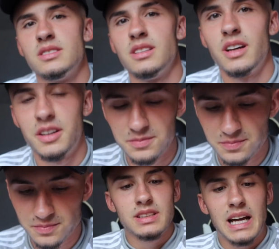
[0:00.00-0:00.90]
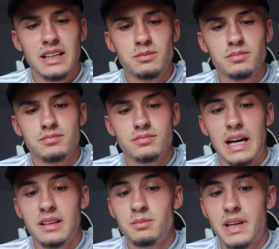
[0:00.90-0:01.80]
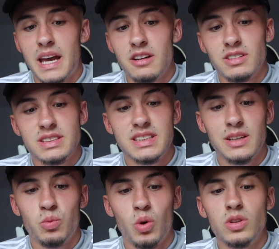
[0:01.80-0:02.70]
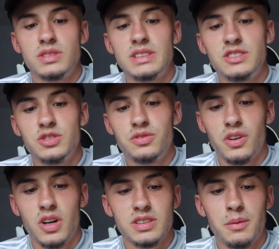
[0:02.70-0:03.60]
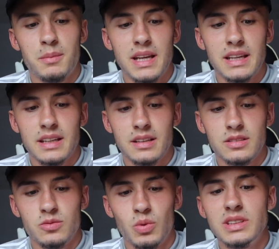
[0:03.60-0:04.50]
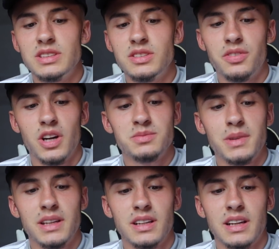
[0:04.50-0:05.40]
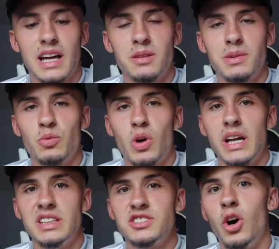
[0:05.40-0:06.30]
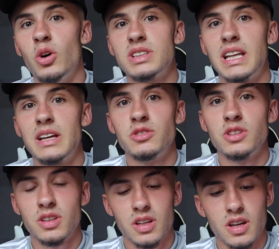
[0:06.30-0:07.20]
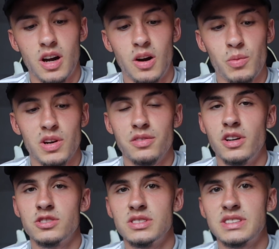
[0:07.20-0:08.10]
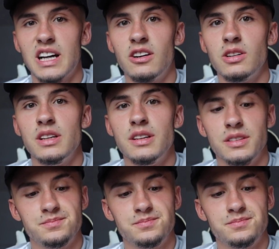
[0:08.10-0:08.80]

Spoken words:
See ya. Adam Karis said, "What did you first make? When did you first make an academy? What age?" So I was 11 when I first got scouted